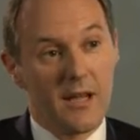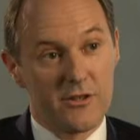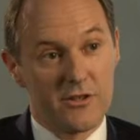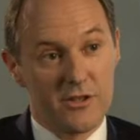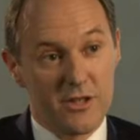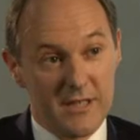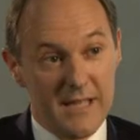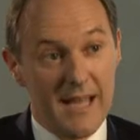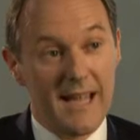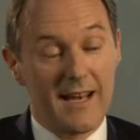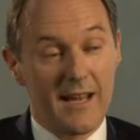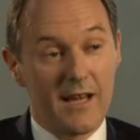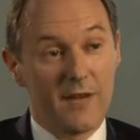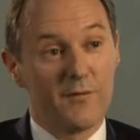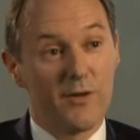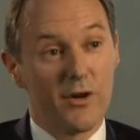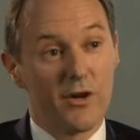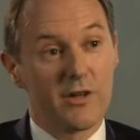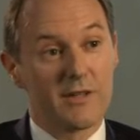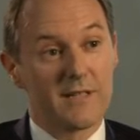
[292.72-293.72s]
To date, our
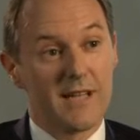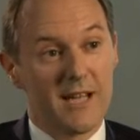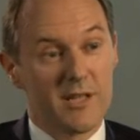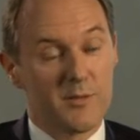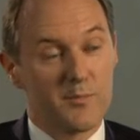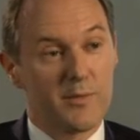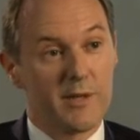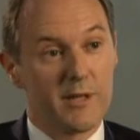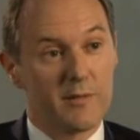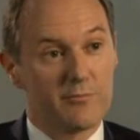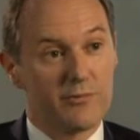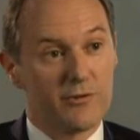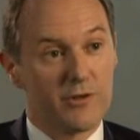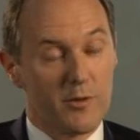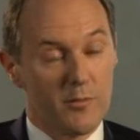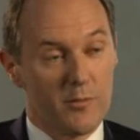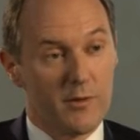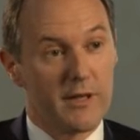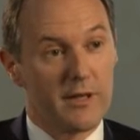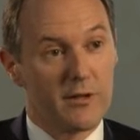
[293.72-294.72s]
focus has been
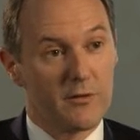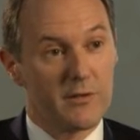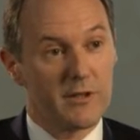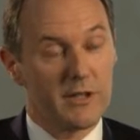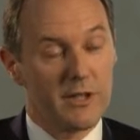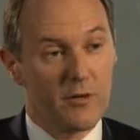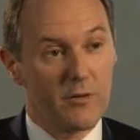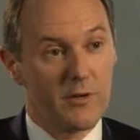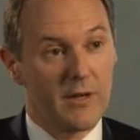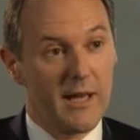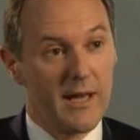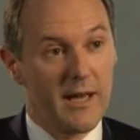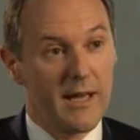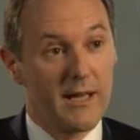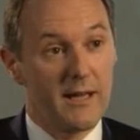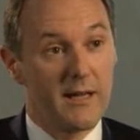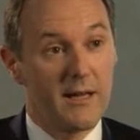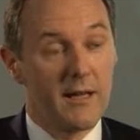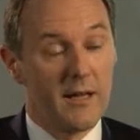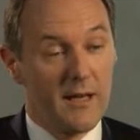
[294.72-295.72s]
predominantly on the UK.
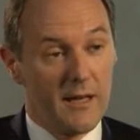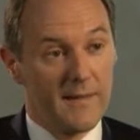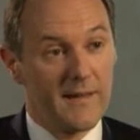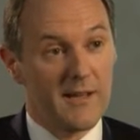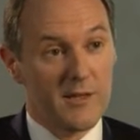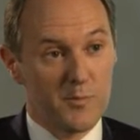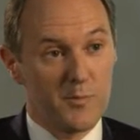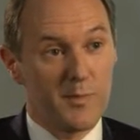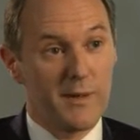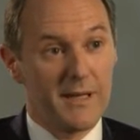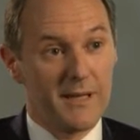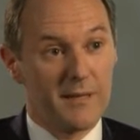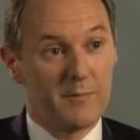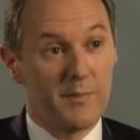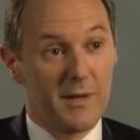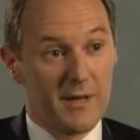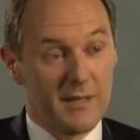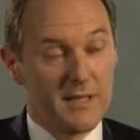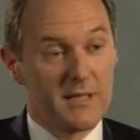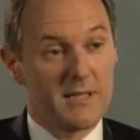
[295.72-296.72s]
And that's been
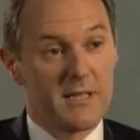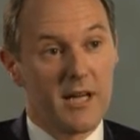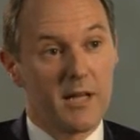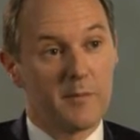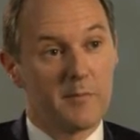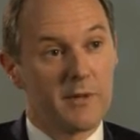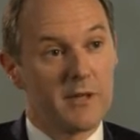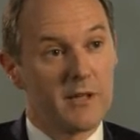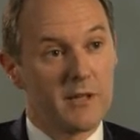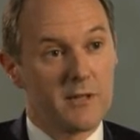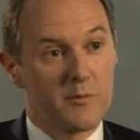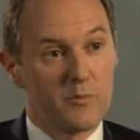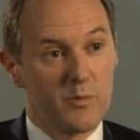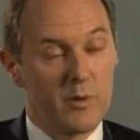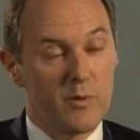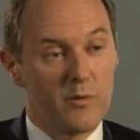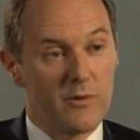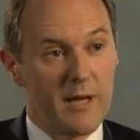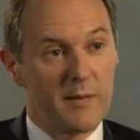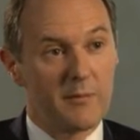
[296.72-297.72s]
by design because
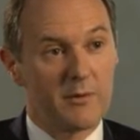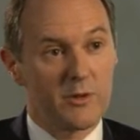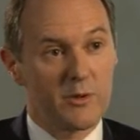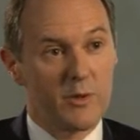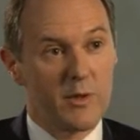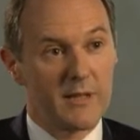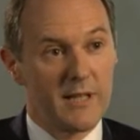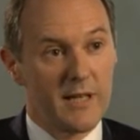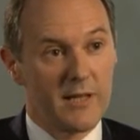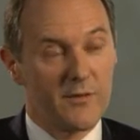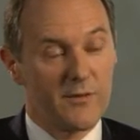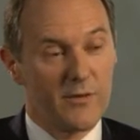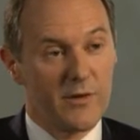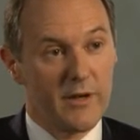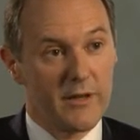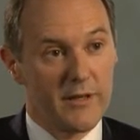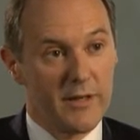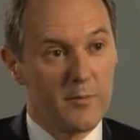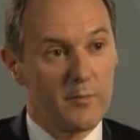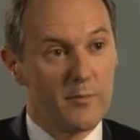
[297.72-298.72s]
we were able to
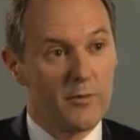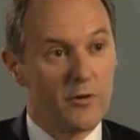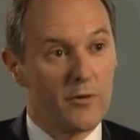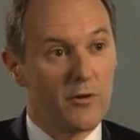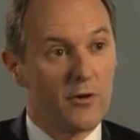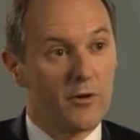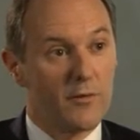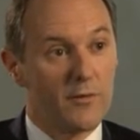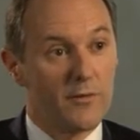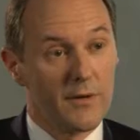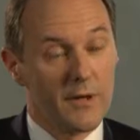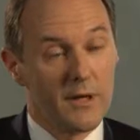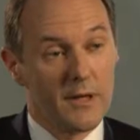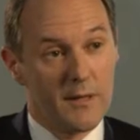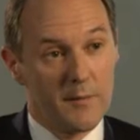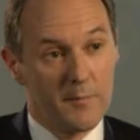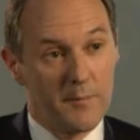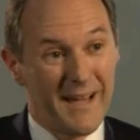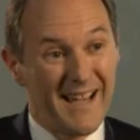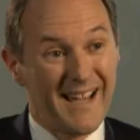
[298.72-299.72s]
identify a number of
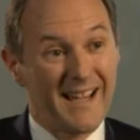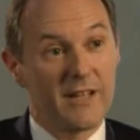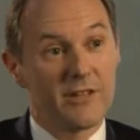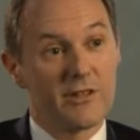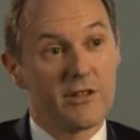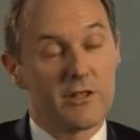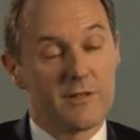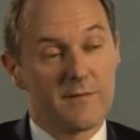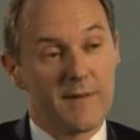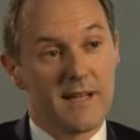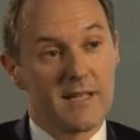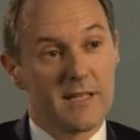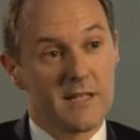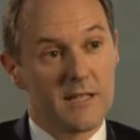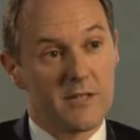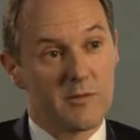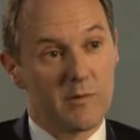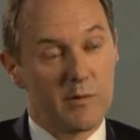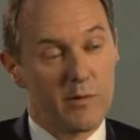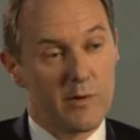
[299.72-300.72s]
packages of
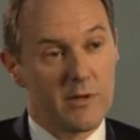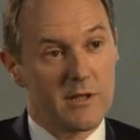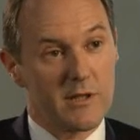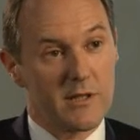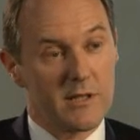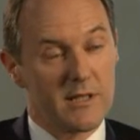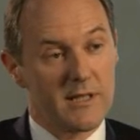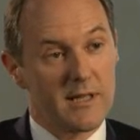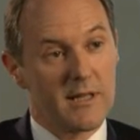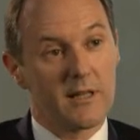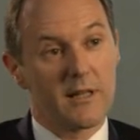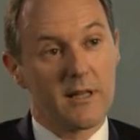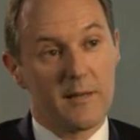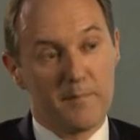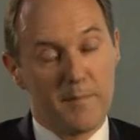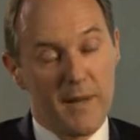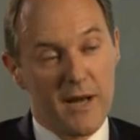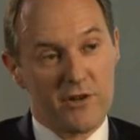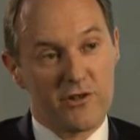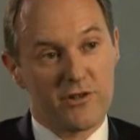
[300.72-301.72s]
assets that we wanted to sell
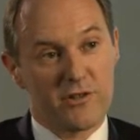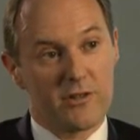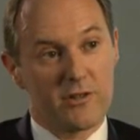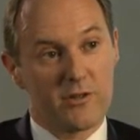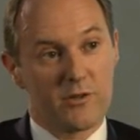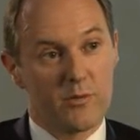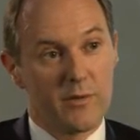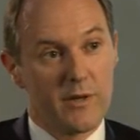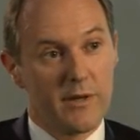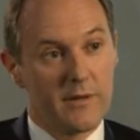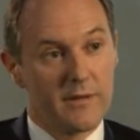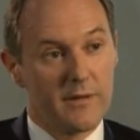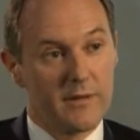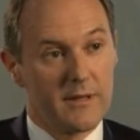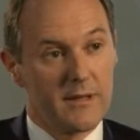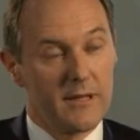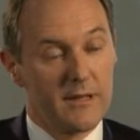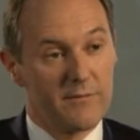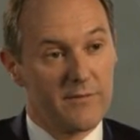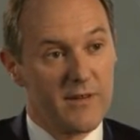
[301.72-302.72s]
and match those with
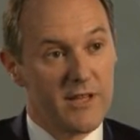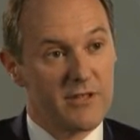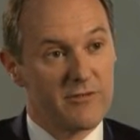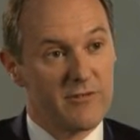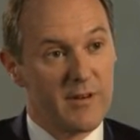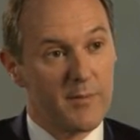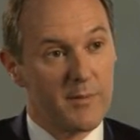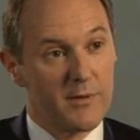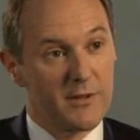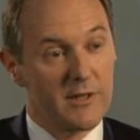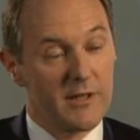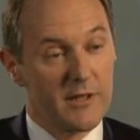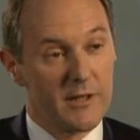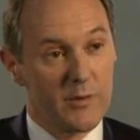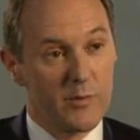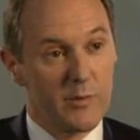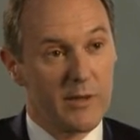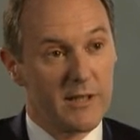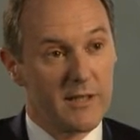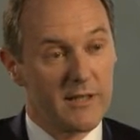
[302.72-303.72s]
the investor appetite
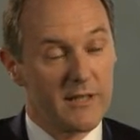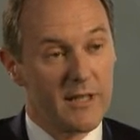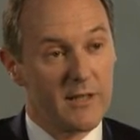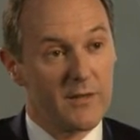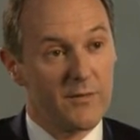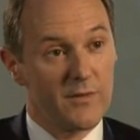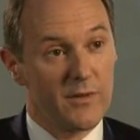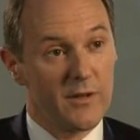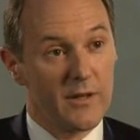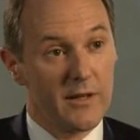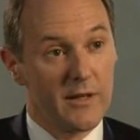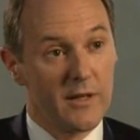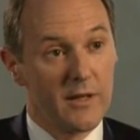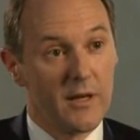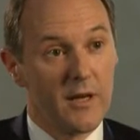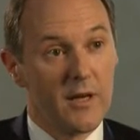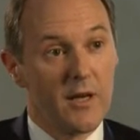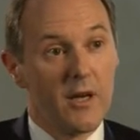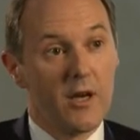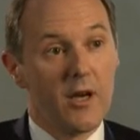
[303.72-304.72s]
that we'd identified.
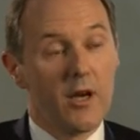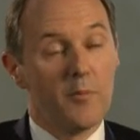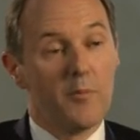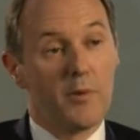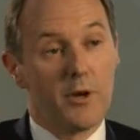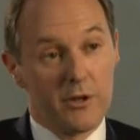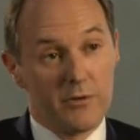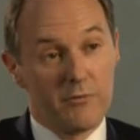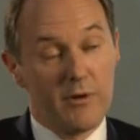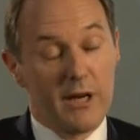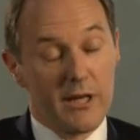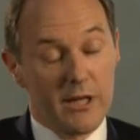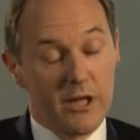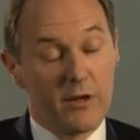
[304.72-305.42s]
But you're right,